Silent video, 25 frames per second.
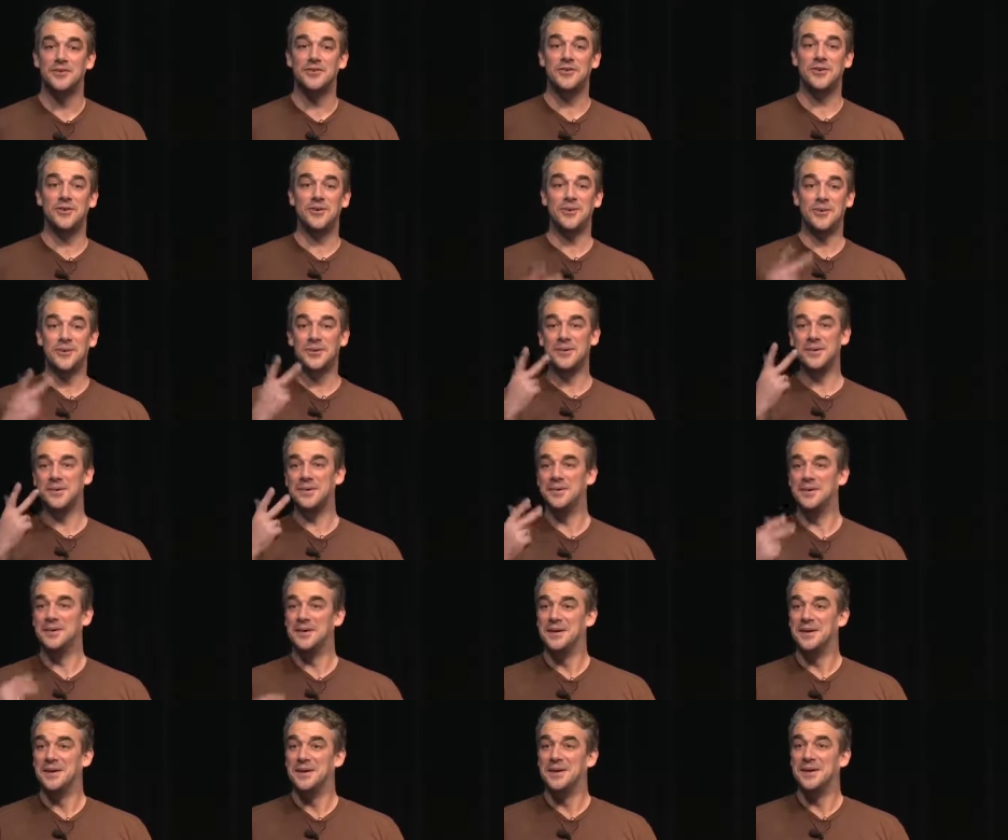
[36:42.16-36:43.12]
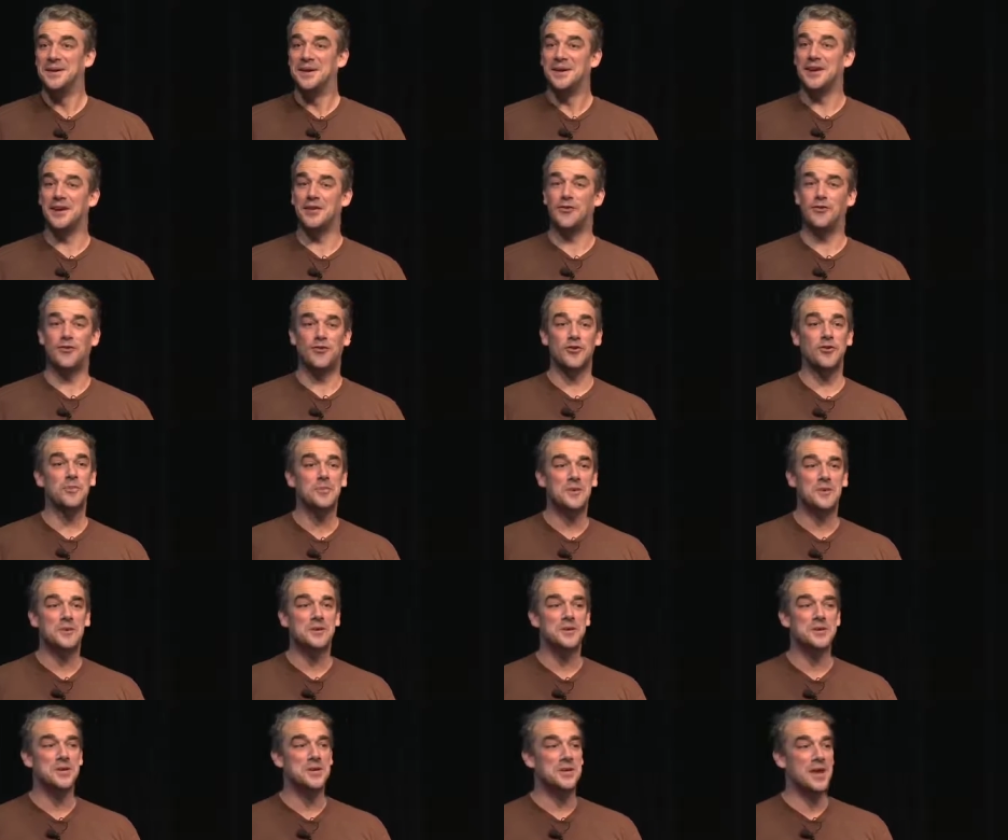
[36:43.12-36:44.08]
Two,
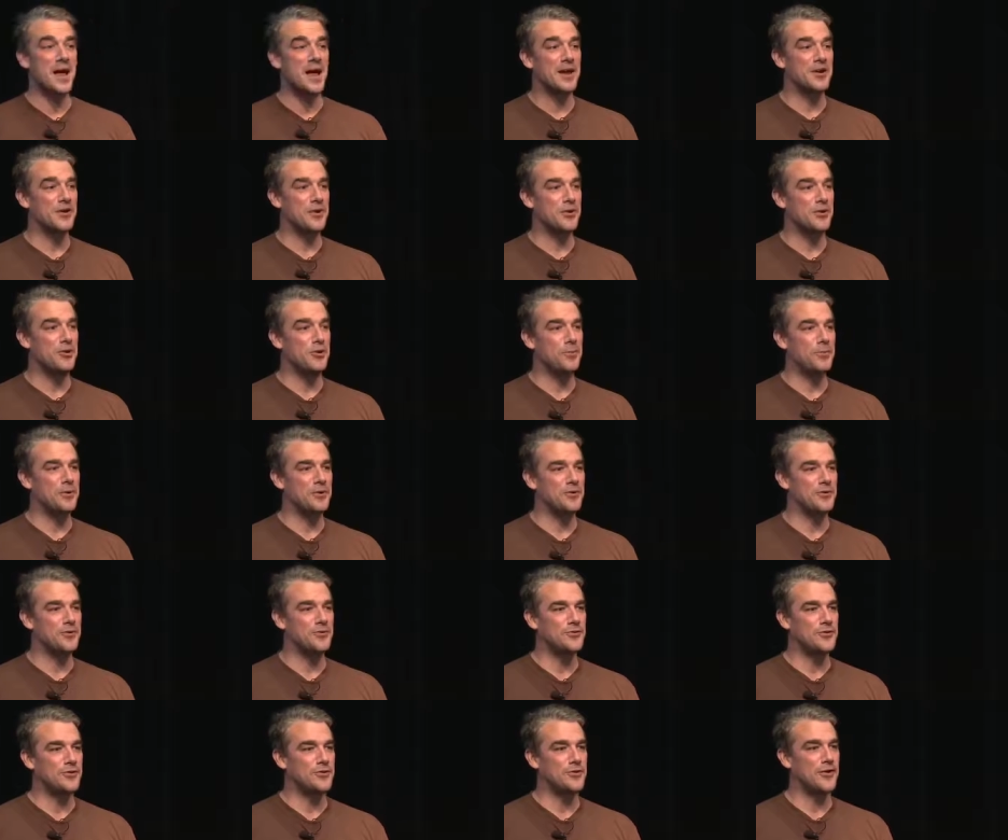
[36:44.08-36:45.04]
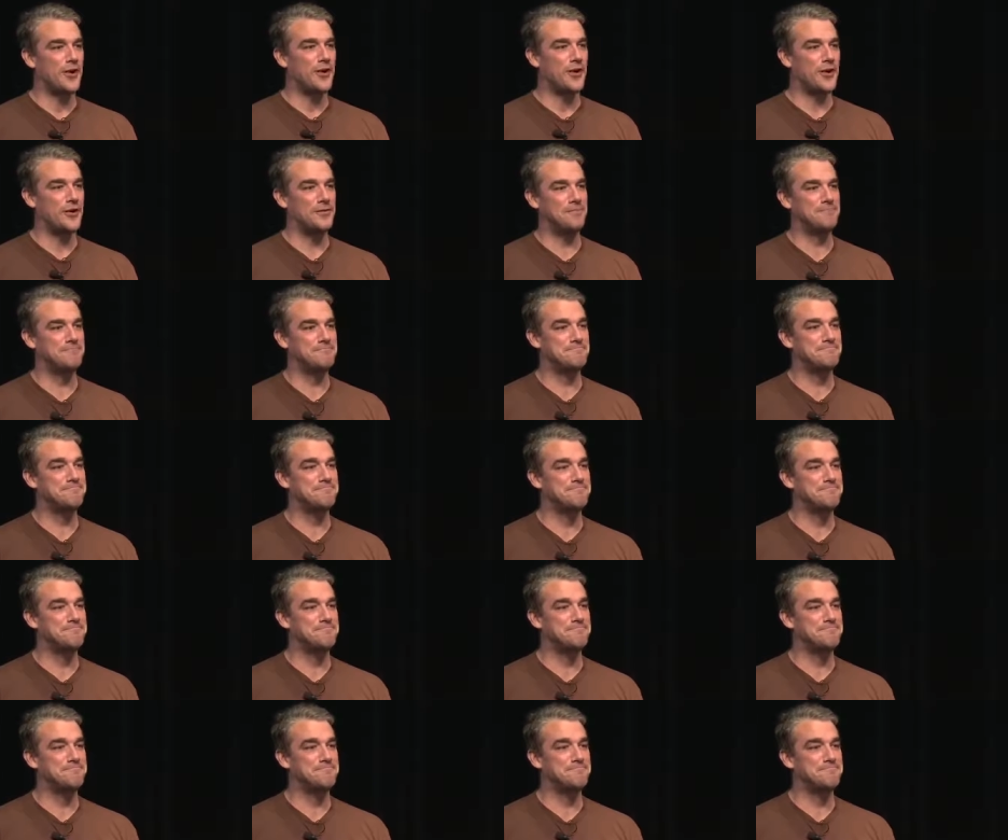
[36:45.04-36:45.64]
consumers should not know who producers are.